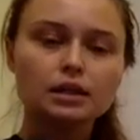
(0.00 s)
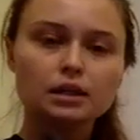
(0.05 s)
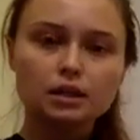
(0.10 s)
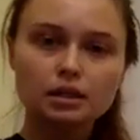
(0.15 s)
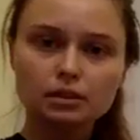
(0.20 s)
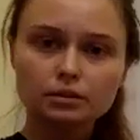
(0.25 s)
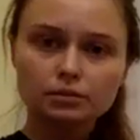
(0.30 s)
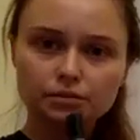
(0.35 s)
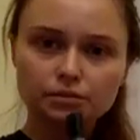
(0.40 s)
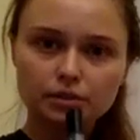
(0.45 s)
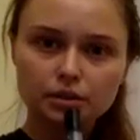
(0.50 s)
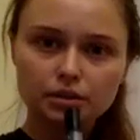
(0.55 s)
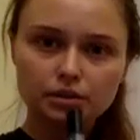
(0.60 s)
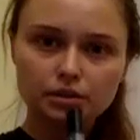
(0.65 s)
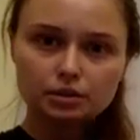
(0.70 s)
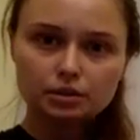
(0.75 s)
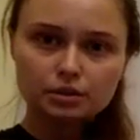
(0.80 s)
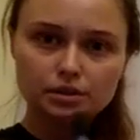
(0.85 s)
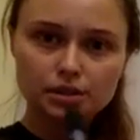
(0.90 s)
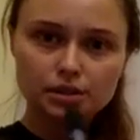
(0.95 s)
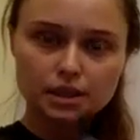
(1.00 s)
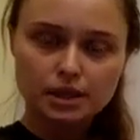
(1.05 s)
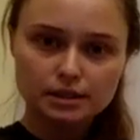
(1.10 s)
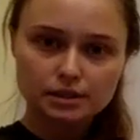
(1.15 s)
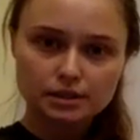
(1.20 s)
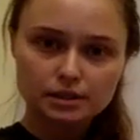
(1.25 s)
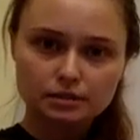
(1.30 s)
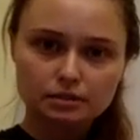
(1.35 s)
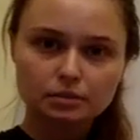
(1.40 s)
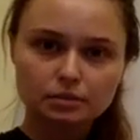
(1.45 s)
if in your
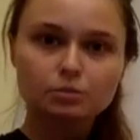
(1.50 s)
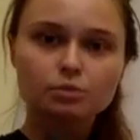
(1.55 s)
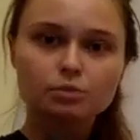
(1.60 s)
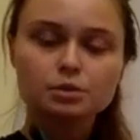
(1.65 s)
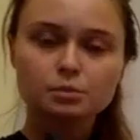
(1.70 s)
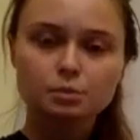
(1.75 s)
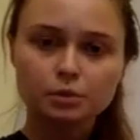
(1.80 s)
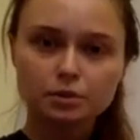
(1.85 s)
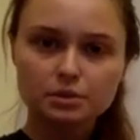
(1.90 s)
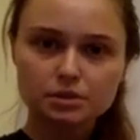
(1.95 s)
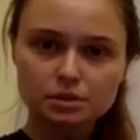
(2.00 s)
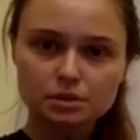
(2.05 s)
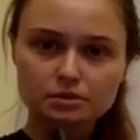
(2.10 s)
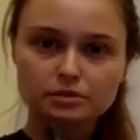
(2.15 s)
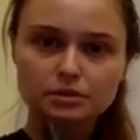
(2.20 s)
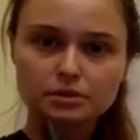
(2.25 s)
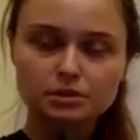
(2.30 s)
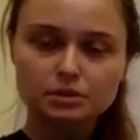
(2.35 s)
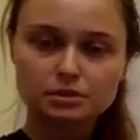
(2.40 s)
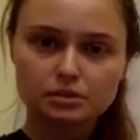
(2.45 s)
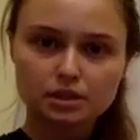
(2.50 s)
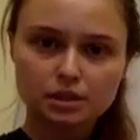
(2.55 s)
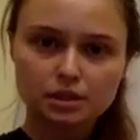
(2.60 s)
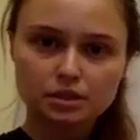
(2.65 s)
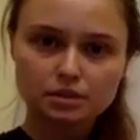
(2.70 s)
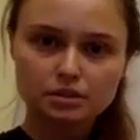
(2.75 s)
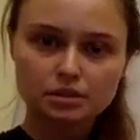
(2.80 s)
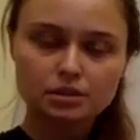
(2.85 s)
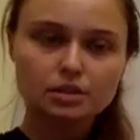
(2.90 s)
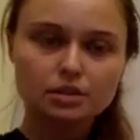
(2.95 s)
task with positive
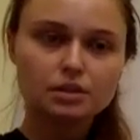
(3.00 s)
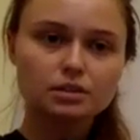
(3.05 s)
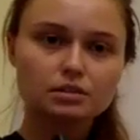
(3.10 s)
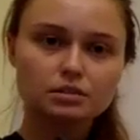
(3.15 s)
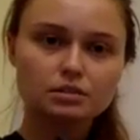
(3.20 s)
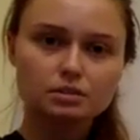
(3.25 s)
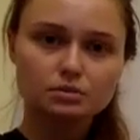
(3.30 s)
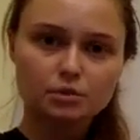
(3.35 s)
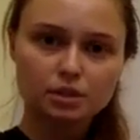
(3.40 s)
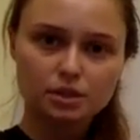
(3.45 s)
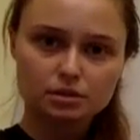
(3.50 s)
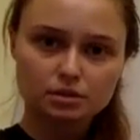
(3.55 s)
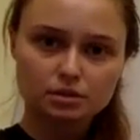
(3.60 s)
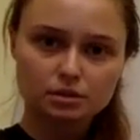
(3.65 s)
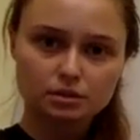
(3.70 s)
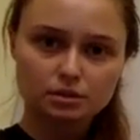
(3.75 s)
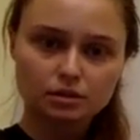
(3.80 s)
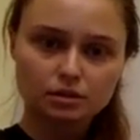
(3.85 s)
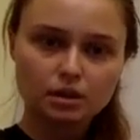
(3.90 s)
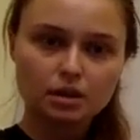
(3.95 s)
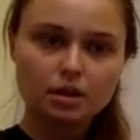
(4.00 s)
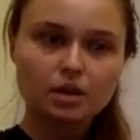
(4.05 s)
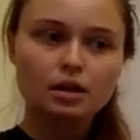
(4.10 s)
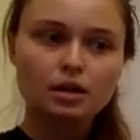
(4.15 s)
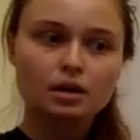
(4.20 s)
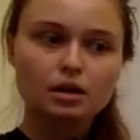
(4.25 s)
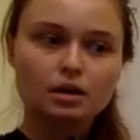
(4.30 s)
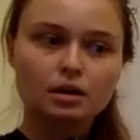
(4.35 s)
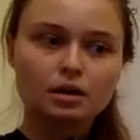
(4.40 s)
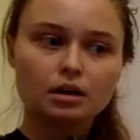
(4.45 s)
externality it is written,
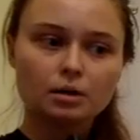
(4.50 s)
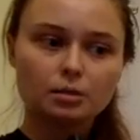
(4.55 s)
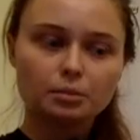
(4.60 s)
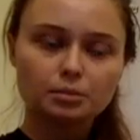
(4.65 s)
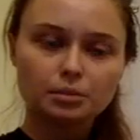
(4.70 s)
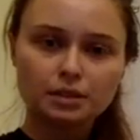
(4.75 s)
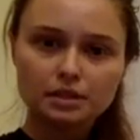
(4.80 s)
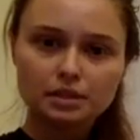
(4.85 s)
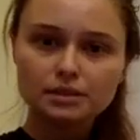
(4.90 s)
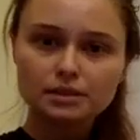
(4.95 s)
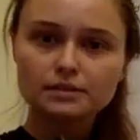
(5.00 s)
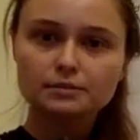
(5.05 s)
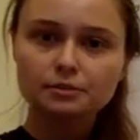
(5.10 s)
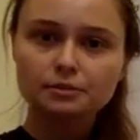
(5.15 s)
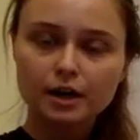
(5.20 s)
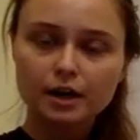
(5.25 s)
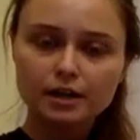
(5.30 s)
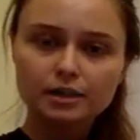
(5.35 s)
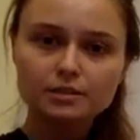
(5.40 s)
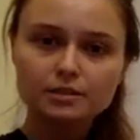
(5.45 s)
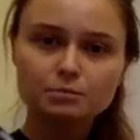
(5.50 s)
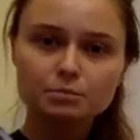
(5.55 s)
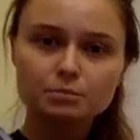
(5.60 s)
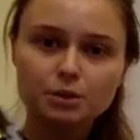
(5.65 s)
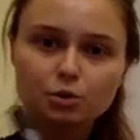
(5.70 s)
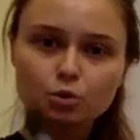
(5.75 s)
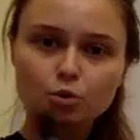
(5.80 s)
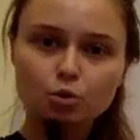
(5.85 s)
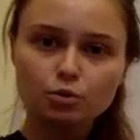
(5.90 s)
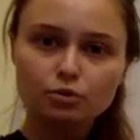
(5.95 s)
please find
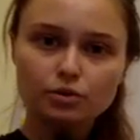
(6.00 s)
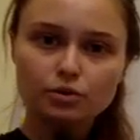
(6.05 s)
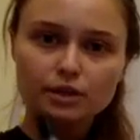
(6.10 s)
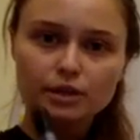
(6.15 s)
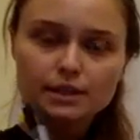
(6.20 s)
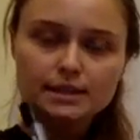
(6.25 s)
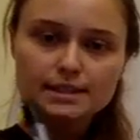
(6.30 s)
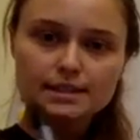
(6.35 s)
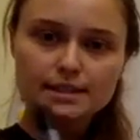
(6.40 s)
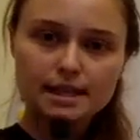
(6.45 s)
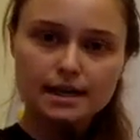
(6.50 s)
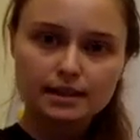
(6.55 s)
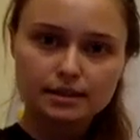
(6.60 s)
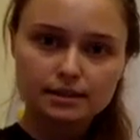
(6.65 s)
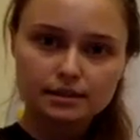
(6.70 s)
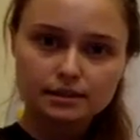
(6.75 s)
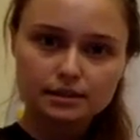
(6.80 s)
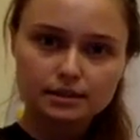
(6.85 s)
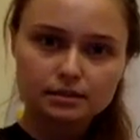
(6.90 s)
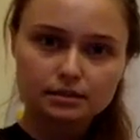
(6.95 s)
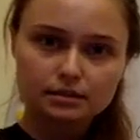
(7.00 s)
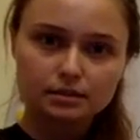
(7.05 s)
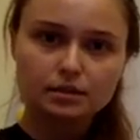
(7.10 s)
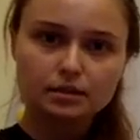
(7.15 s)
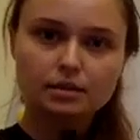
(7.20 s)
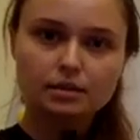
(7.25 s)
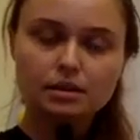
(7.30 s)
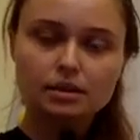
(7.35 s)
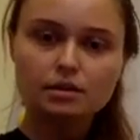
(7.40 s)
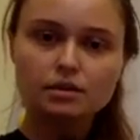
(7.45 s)
Pigouvian tax.
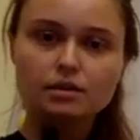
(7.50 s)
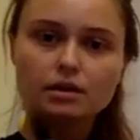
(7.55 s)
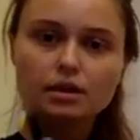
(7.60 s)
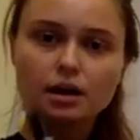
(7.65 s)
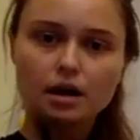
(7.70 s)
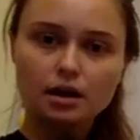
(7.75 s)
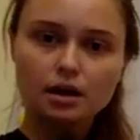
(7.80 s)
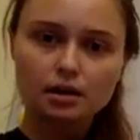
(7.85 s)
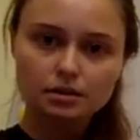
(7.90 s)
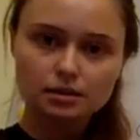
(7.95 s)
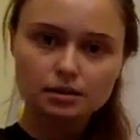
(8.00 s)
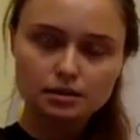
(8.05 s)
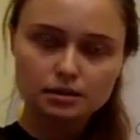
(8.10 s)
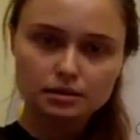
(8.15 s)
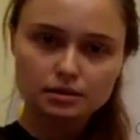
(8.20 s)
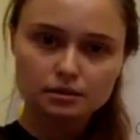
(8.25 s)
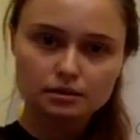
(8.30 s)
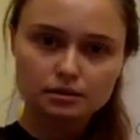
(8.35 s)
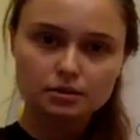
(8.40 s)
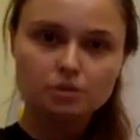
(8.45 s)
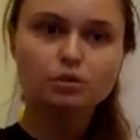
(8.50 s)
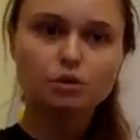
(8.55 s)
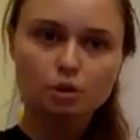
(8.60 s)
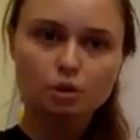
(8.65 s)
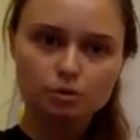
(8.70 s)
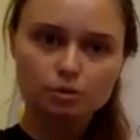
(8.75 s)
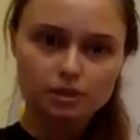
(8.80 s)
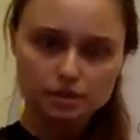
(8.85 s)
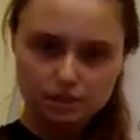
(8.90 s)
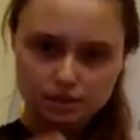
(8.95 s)
In the answer, you
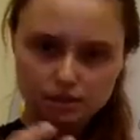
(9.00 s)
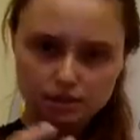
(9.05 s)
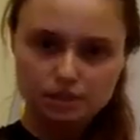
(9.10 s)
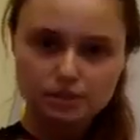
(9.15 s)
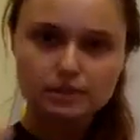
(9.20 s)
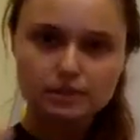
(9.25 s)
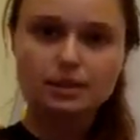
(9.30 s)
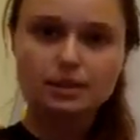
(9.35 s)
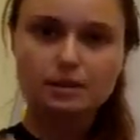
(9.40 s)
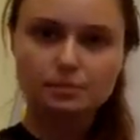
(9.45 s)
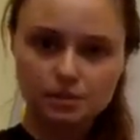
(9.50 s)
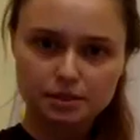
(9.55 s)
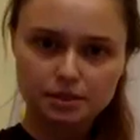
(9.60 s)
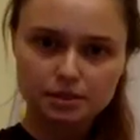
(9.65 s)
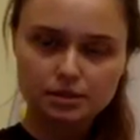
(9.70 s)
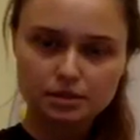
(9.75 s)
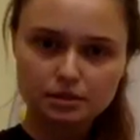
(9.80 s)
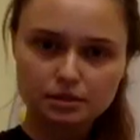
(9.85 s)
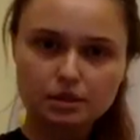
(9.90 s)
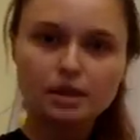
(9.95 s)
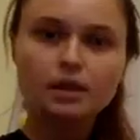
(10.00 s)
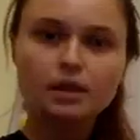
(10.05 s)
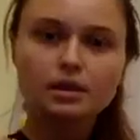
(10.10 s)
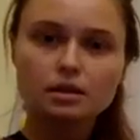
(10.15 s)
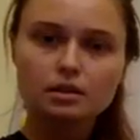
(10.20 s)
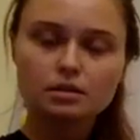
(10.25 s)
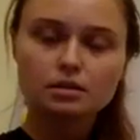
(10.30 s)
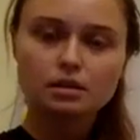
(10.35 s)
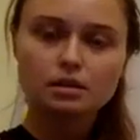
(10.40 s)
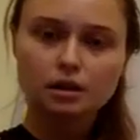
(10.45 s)
know that it is subsidy.
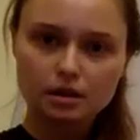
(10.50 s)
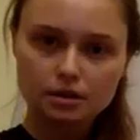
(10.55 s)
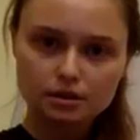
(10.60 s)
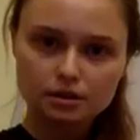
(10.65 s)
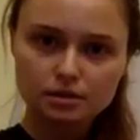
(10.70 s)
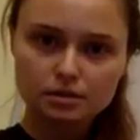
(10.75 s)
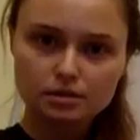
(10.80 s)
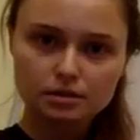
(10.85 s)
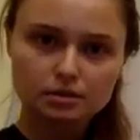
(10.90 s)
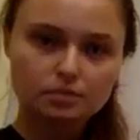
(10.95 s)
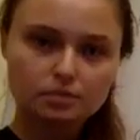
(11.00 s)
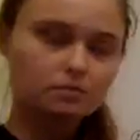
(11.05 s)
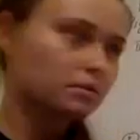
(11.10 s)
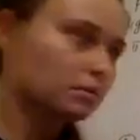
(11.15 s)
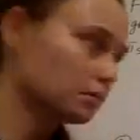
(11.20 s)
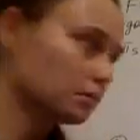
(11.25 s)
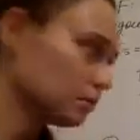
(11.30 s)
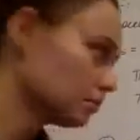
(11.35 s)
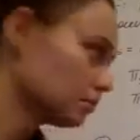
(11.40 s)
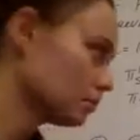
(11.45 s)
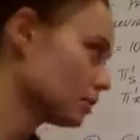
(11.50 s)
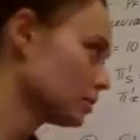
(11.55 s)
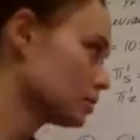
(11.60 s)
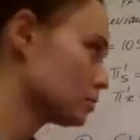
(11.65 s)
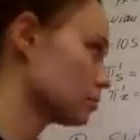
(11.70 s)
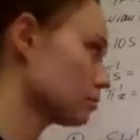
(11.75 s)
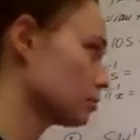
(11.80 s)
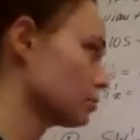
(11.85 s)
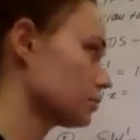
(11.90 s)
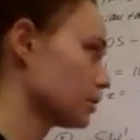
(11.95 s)
In the answer, what
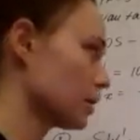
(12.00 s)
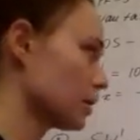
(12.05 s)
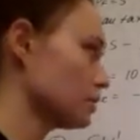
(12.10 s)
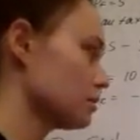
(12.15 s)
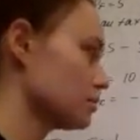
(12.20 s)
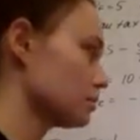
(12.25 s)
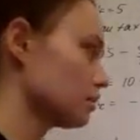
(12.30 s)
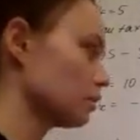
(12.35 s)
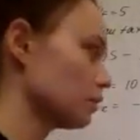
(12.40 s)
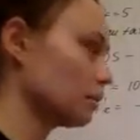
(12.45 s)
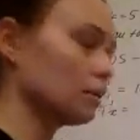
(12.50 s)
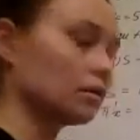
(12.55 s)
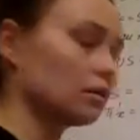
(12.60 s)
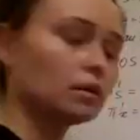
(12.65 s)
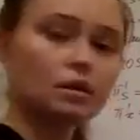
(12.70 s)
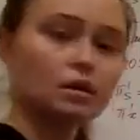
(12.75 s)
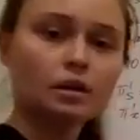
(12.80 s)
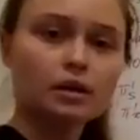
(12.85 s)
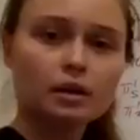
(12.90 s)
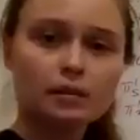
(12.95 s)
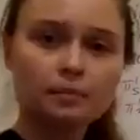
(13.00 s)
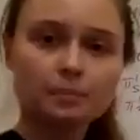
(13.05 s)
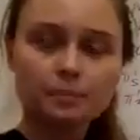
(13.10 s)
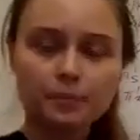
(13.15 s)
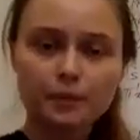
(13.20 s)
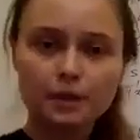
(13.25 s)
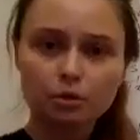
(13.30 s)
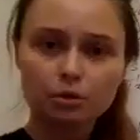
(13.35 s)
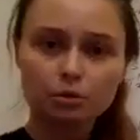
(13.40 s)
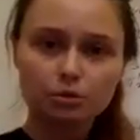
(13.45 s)
you will write?
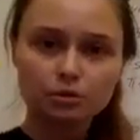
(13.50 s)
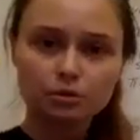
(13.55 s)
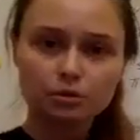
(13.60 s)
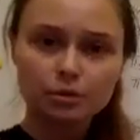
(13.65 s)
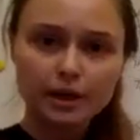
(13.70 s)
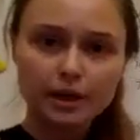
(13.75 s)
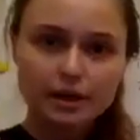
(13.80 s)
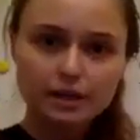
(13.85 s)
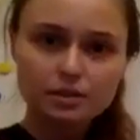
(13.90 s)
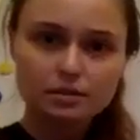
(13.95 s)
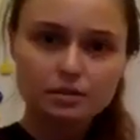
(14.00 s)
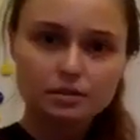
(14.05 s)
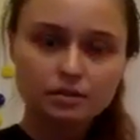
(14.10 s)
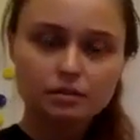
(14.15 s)
You will write